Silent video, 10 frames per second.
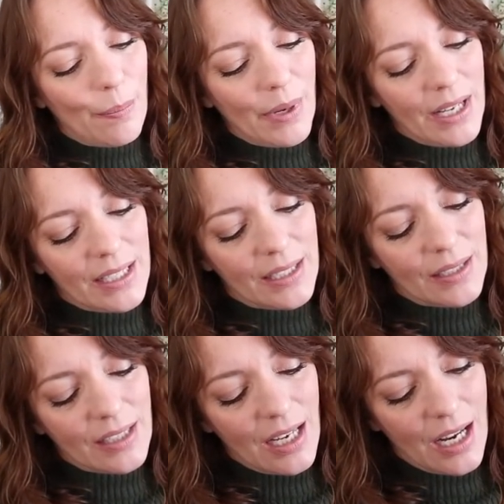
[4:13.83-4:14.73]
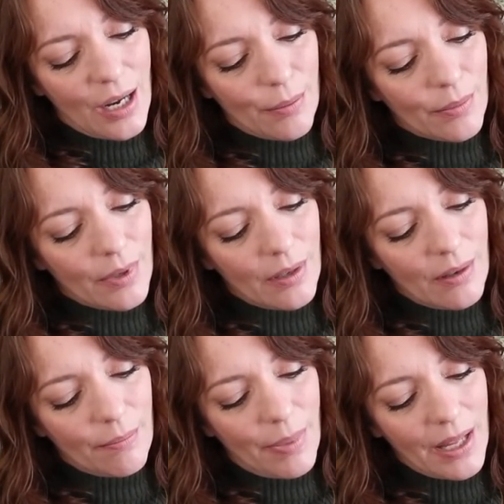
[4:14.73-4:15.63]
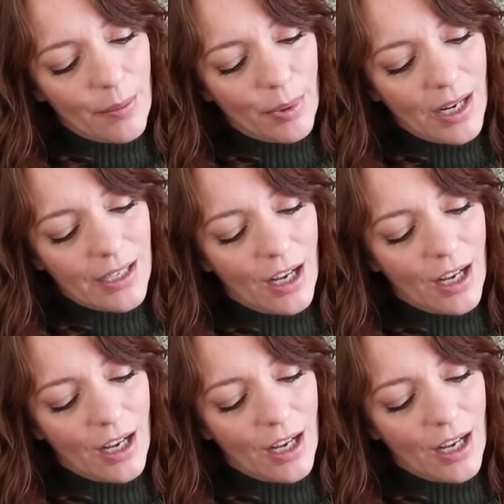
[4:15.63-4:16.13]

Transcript: but it's um, by the brand